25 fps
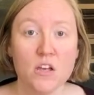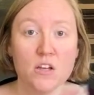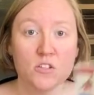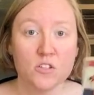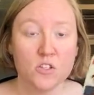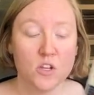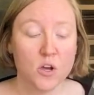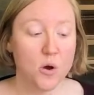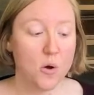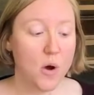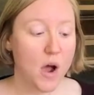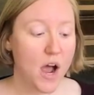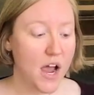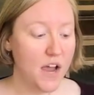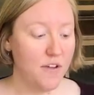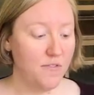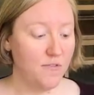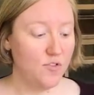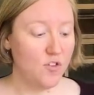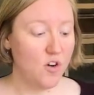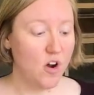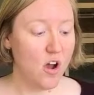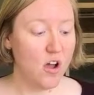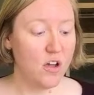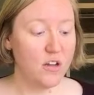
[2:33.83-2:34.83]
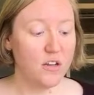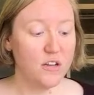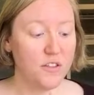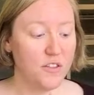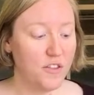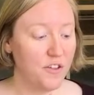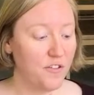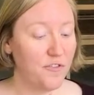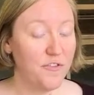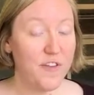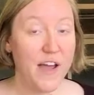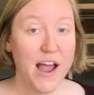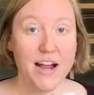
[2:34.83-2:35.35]
So I've drawn
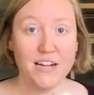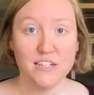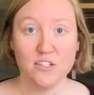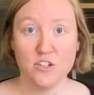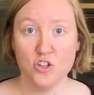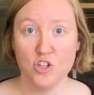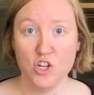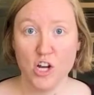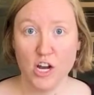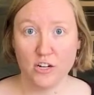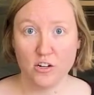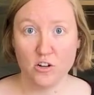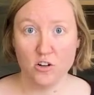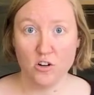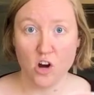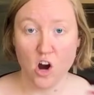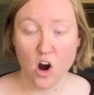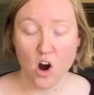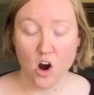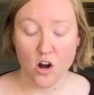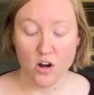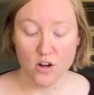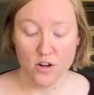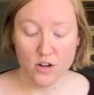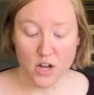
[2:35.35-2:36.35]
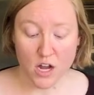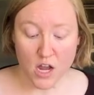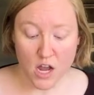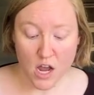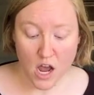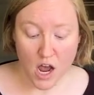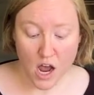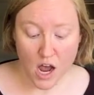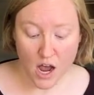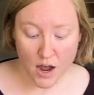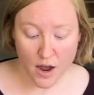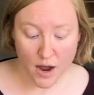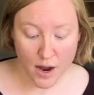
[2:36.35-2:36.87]
the Fact Checker card.
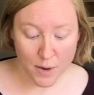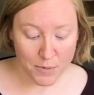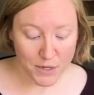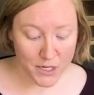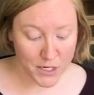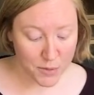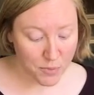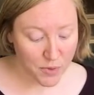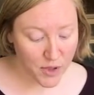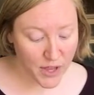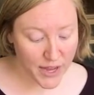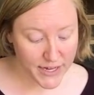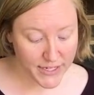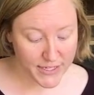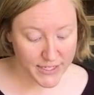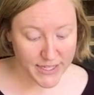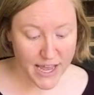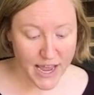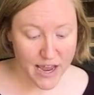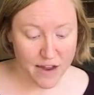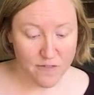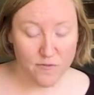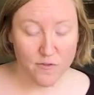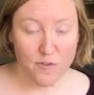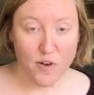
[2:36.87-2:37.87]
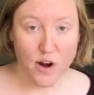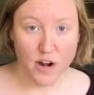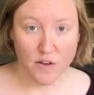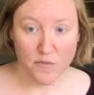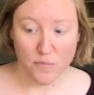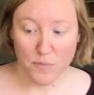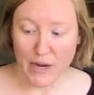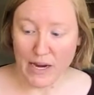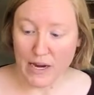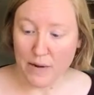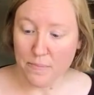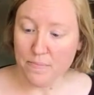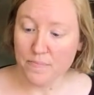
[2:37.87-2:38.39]
I'm going to place that in front of
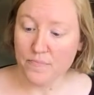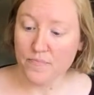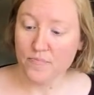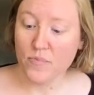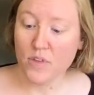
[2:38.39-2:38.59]
me.